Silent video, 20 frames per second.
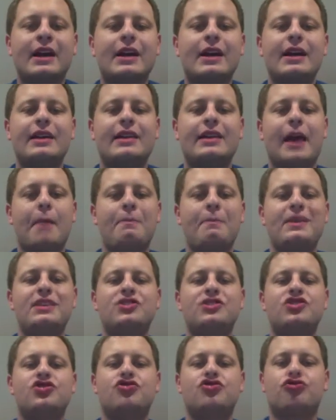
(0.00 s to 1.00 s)
That
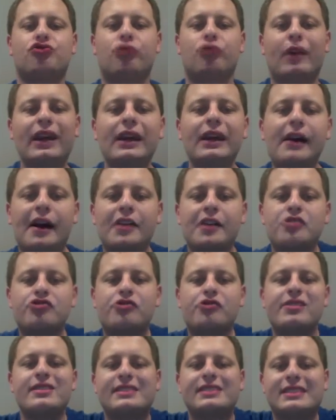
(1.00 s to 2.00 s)
means
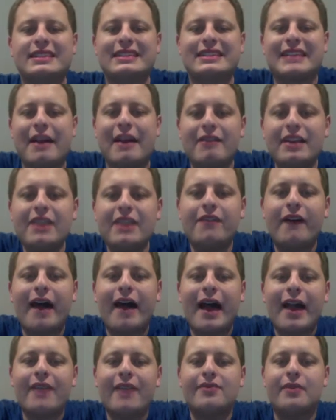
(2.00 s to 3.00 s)

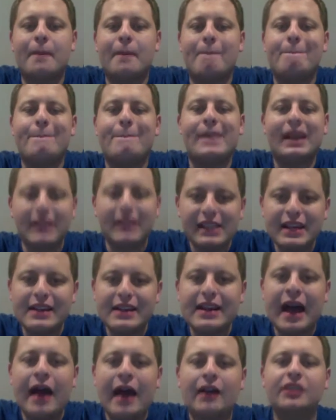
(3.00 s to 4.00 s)
$375 million
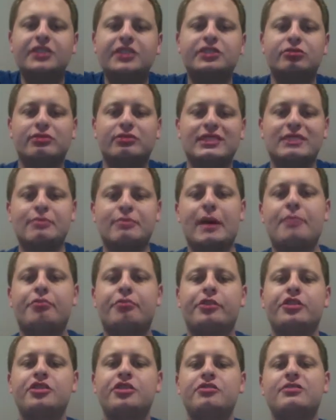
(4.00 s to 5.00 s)
was spent
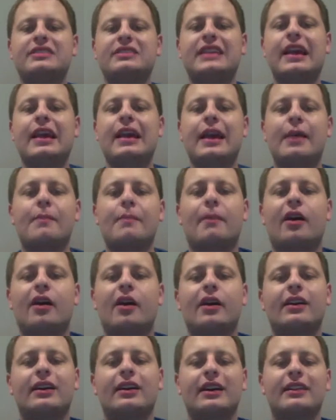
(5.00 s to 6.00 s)
producing and
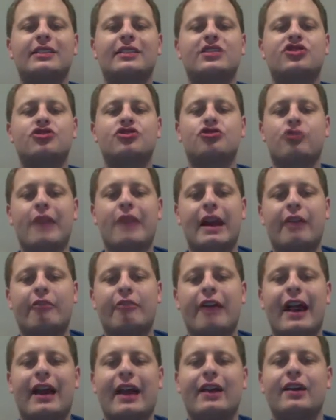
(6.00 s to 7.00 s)
marketing this train
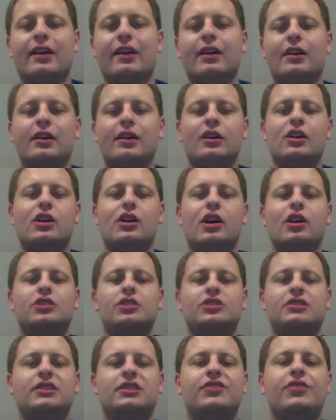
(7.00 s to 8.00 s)
wreck.
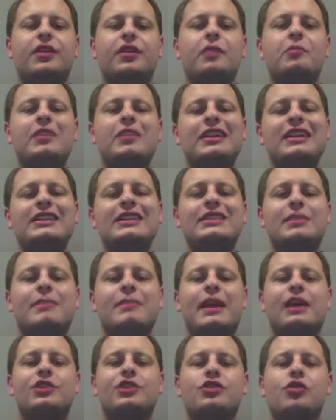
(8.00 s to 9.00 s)
So the film would need to
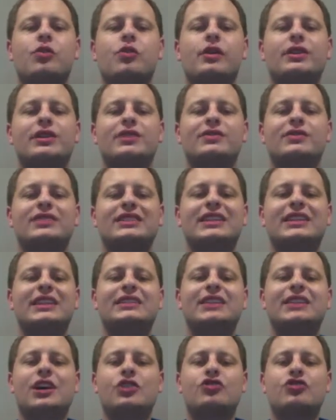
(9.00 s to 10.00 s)
make north of
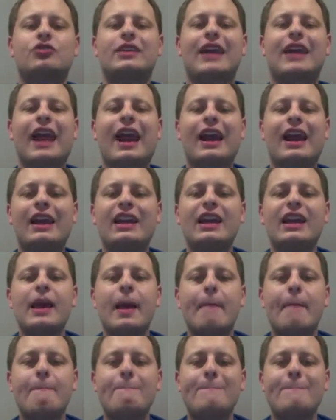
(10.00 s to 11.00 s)

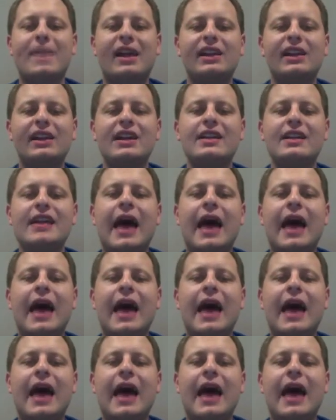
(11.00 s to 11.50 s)
$680 million